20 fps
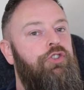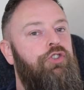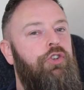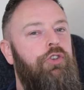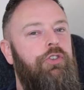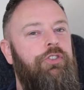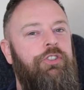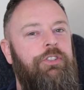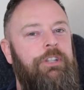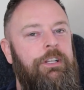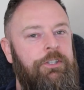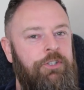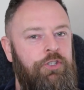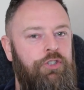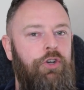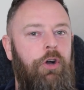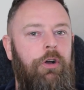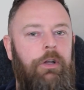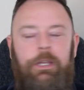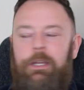just
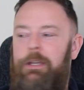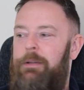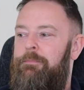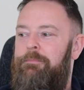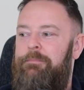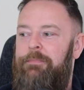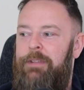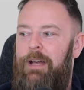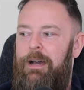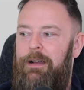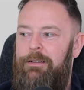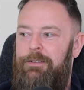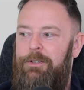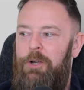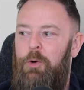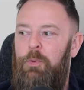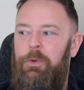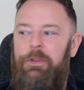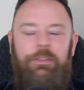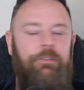enjoy it. That
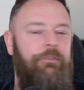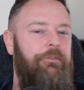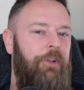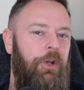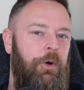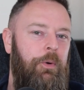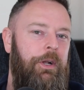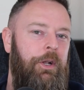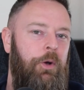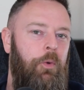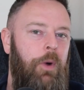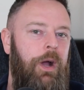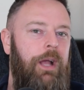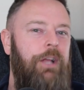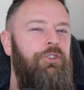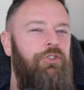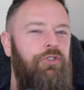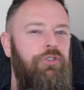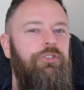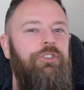go with the flow in a
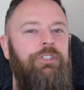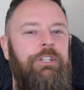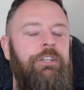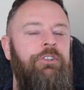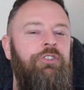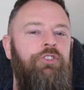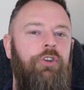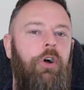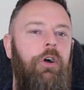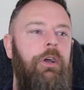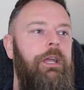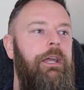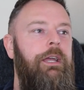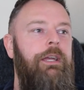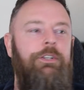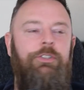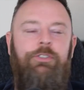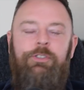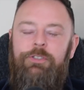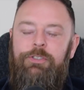way. Just enjoy
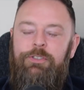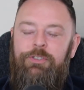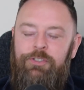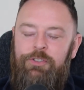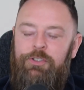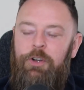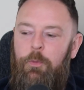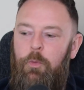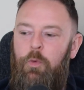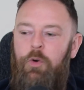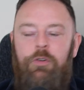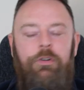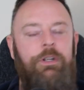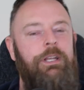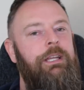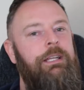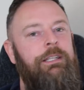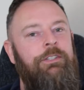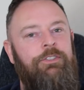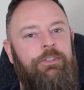it. Just stop
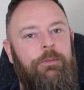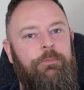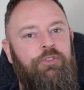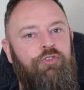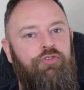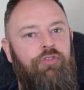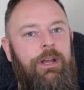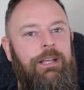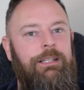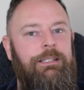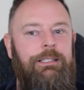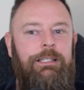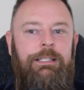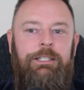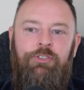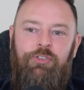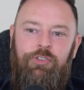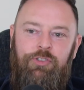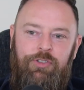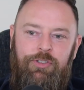worrying. Stop
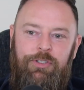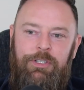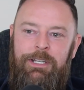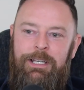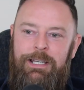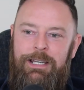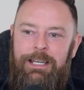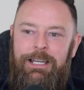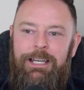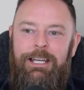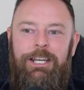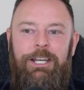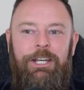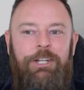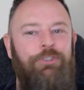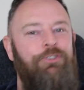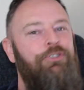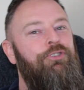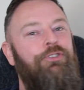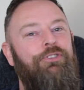stressing. Just
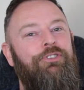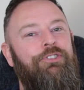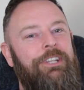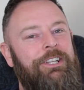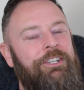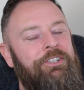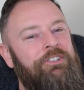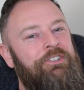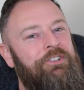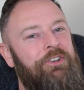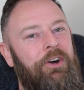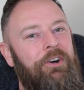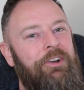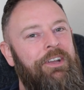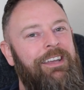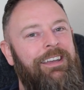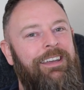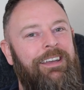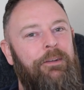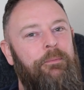just enjoy
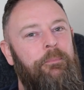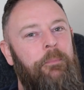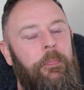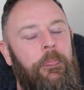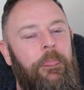it.